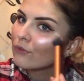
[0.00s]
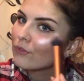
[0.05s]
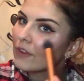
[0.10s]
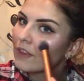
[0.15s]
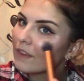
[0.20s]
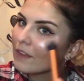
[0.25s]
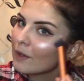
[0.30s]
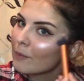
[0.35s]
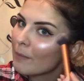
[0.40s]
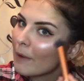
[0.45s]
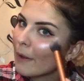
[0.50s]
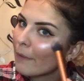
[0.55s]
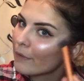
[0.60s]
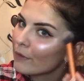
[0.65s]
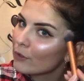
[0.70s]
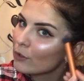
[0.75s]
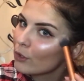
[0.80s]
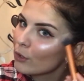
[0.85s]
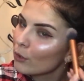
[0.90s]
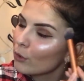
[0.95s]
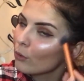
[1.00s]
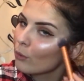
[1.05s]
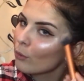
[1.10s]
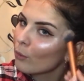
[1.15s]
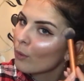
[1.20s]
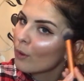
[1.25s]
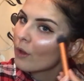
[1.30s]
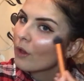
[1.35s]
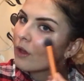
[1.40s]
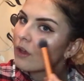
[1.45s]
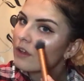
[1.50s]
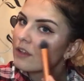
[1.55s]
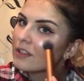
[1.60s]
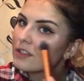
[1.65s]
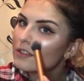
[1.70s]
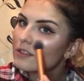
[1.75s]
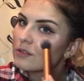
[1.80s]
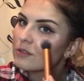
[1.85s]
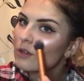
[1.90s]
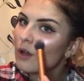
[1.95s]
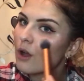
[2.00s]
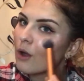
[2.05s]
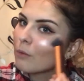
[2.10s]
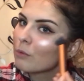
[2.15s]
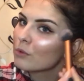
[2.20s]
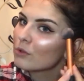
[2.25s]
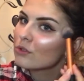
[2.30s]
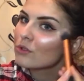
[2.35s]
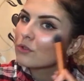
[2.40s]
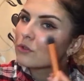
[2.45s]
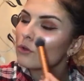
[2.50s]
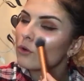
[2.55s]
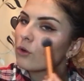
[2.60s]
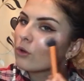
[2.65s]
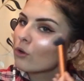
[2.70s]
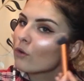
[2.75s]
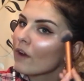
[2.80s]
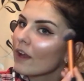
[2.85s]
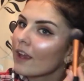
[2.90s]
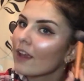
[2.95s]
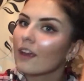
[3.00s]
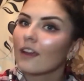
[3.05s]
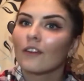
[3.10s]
feeling about the new Star Wars story?